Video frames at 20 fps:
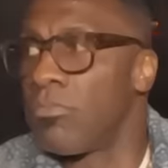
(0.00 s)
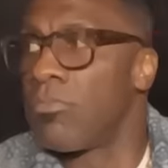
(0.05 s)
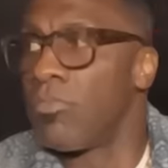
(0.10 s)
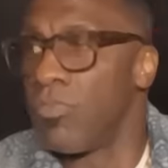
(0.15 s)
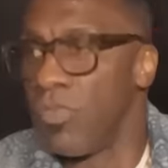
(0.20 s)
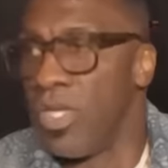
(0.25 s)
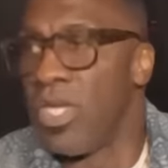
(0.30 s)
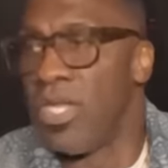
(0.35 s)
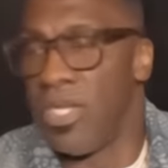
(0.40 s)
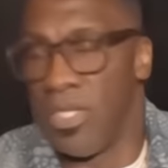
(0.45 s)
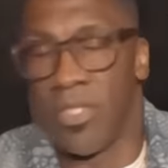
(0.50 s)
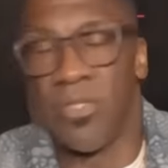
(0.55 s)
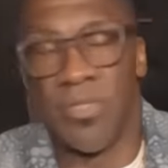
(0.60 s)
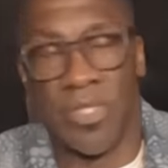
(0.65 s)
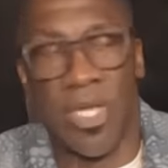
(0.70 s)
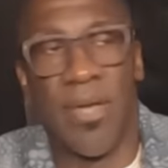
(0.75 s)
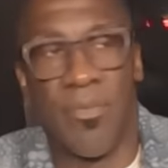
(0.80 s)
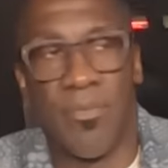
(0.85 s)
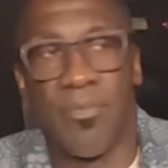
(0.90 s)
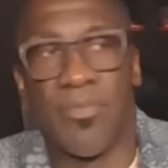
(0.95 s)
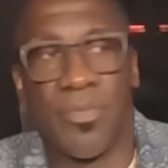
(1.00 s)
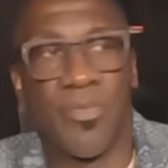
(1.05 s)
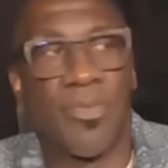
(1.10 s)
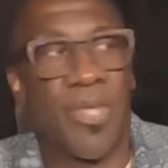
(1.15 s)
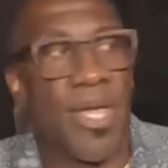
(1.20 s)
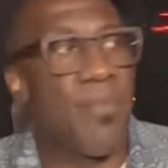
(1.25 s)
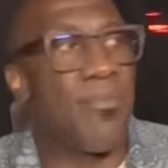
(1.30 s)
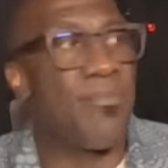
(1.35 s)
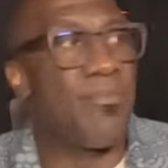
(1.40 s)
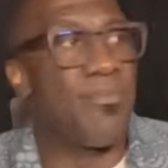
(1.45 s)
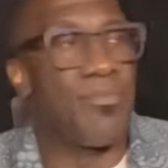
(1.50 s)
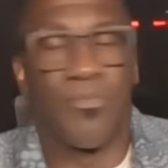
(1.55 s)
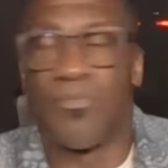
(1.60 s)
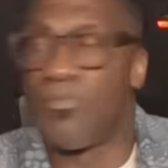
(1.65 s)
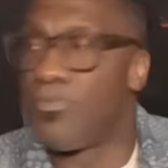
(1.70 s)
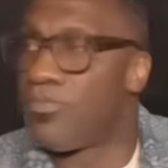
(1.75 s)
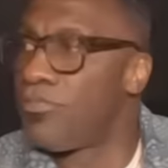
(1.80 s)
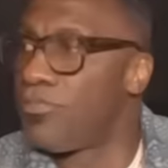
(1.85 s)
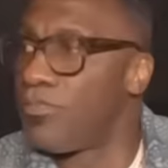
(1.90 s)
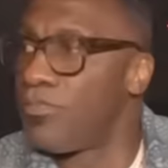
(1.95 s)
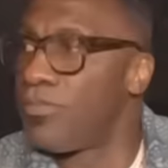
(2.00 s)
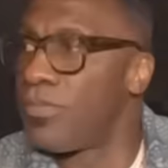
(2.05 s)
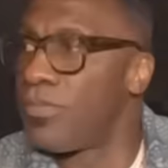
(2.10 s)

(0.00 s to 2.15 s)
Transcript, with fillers: uh, the yeah. the Amazon yeah. thing, yeah. Ring, mm-hmm.